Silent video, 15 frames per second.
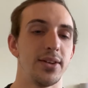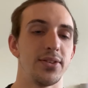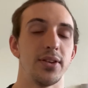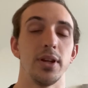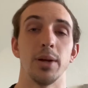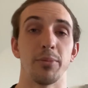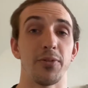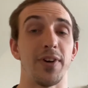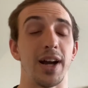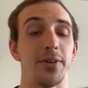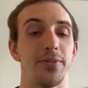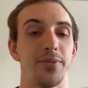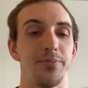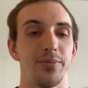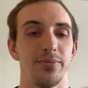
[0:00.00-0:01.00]
Number
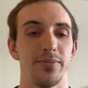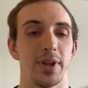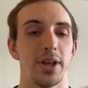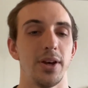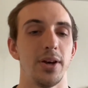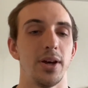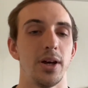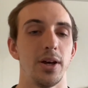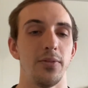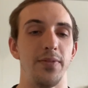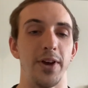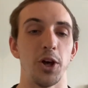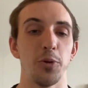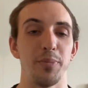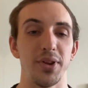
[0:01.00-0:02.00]
5.
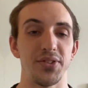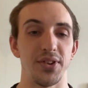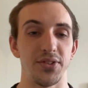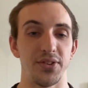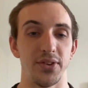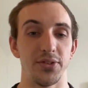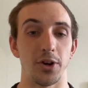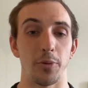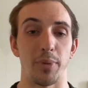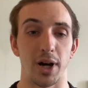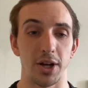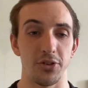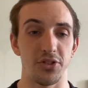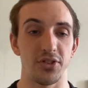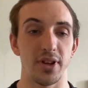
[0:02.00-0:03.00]
Failed businesses are
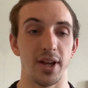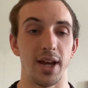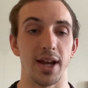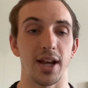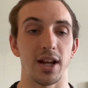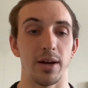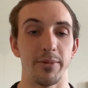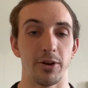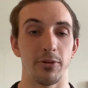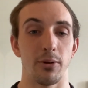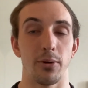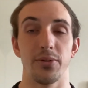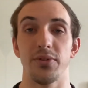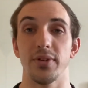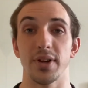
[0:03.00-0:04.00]
punished, economic
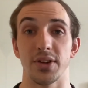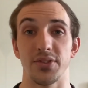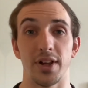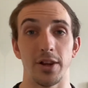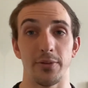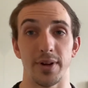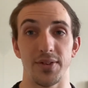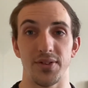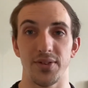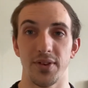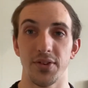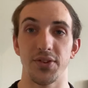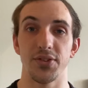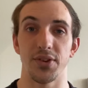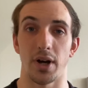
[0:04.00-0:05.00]
growth accelerates.
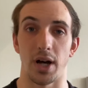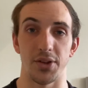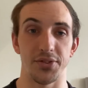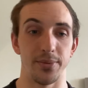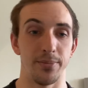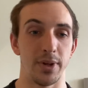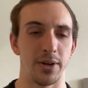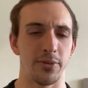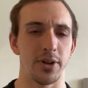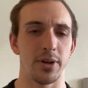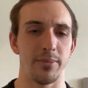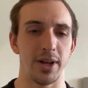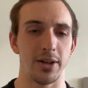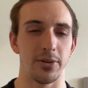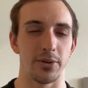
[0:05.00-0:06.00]
This is awesome, and I'm going to
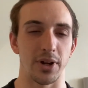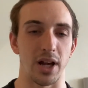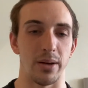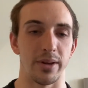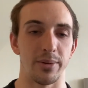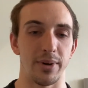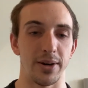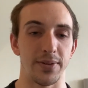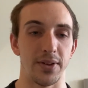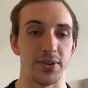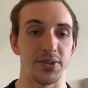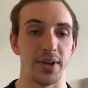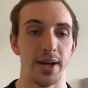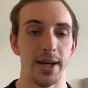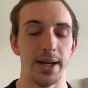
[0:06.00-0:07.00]
make a little comment about
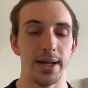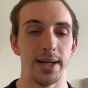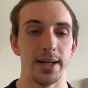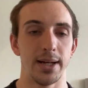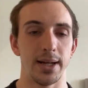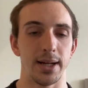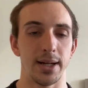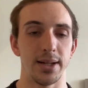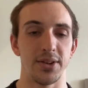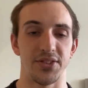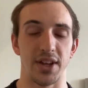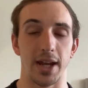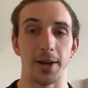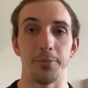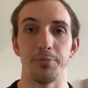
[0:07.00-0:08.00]
this in a
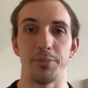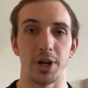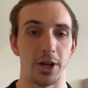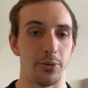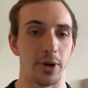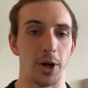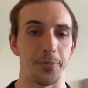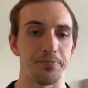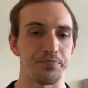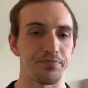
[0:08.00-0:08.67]
second, but here we go.